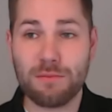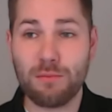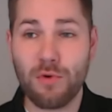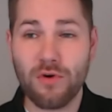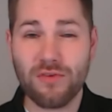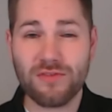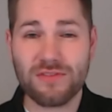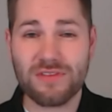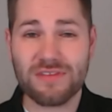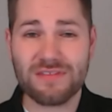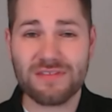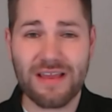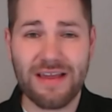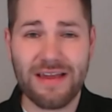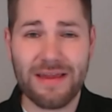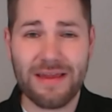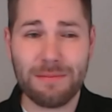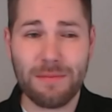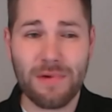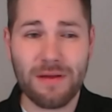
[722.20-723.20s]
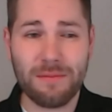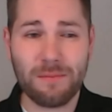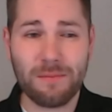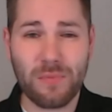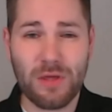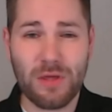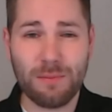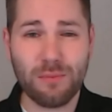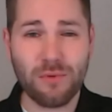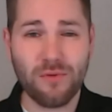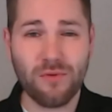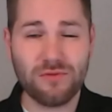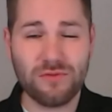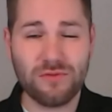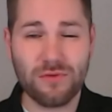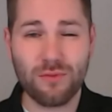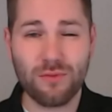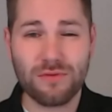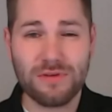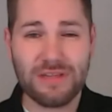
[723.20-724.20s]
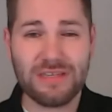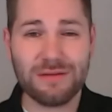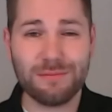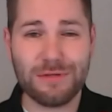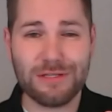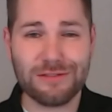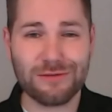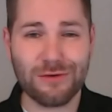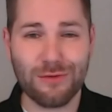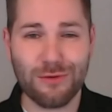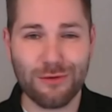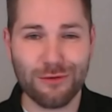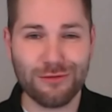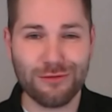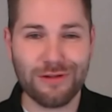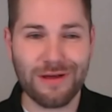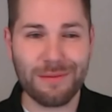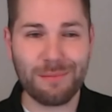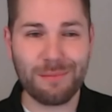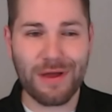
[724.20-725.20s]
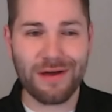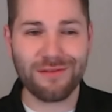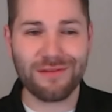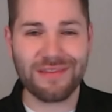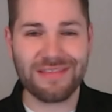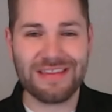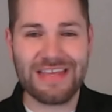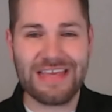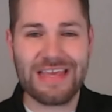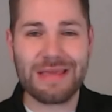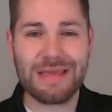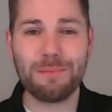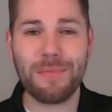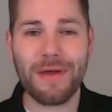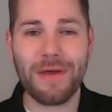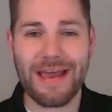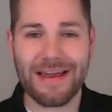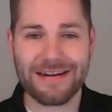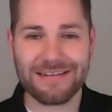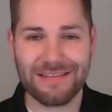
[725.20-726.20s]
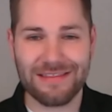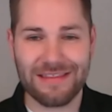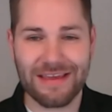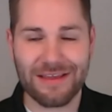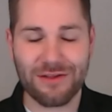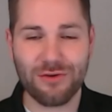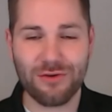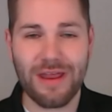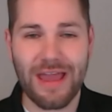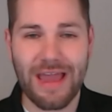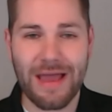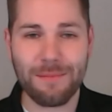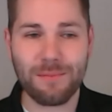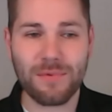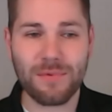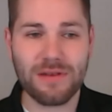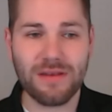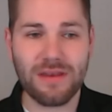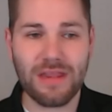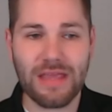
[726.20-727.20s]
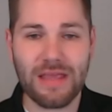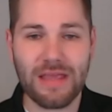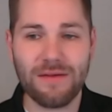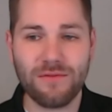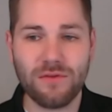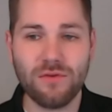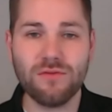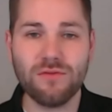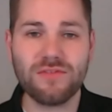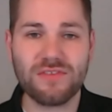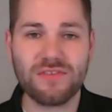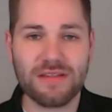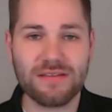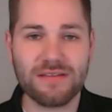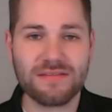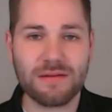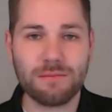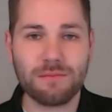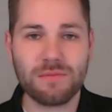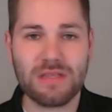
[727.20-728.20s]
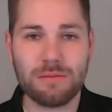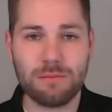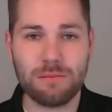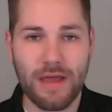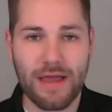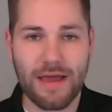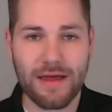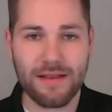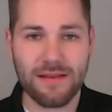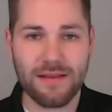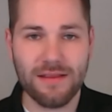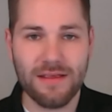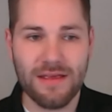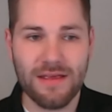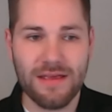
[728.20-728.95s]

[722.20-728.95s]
And most of the time, people don't need to be told about the impact that could happen if you send something bad.